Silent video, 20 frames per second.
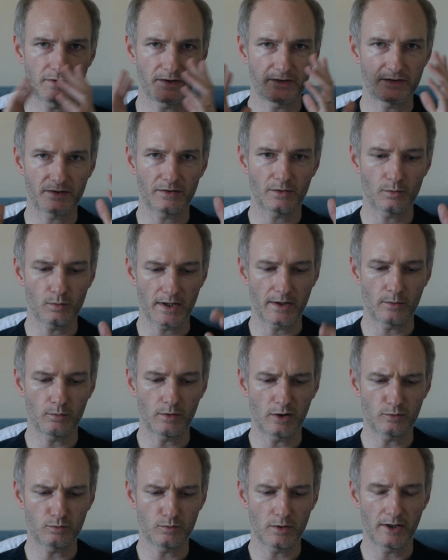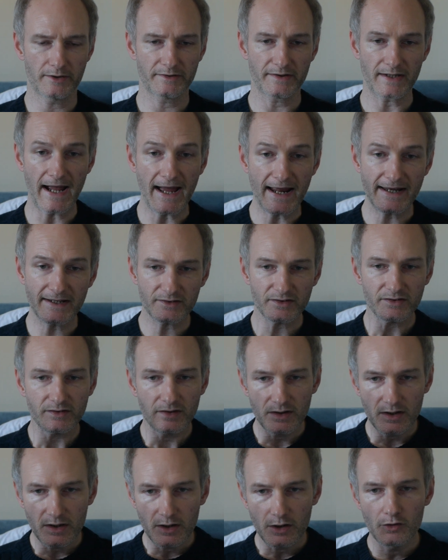This is the way the world works, and it's
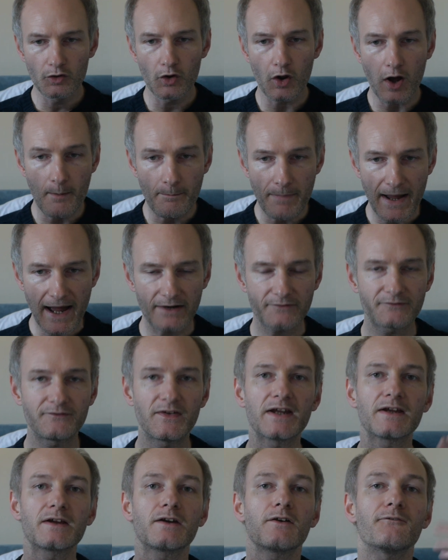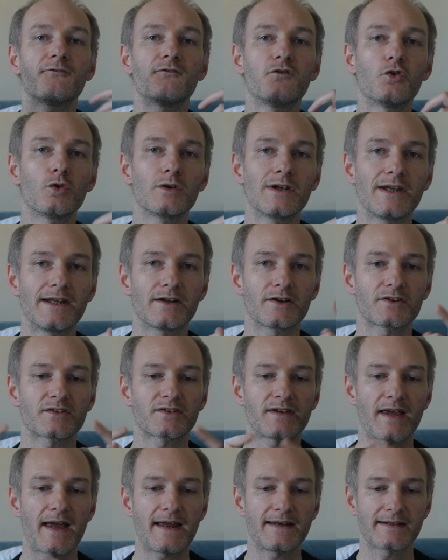not a bad thing for Linux
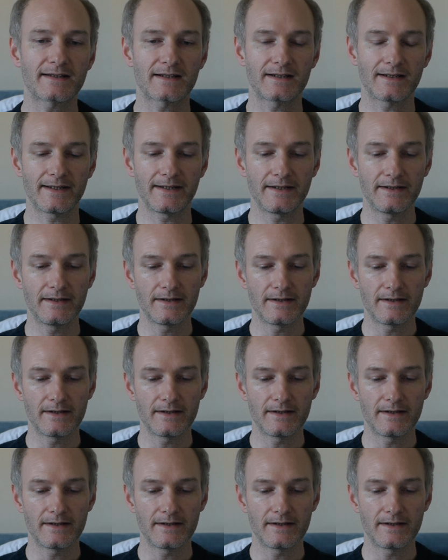technically,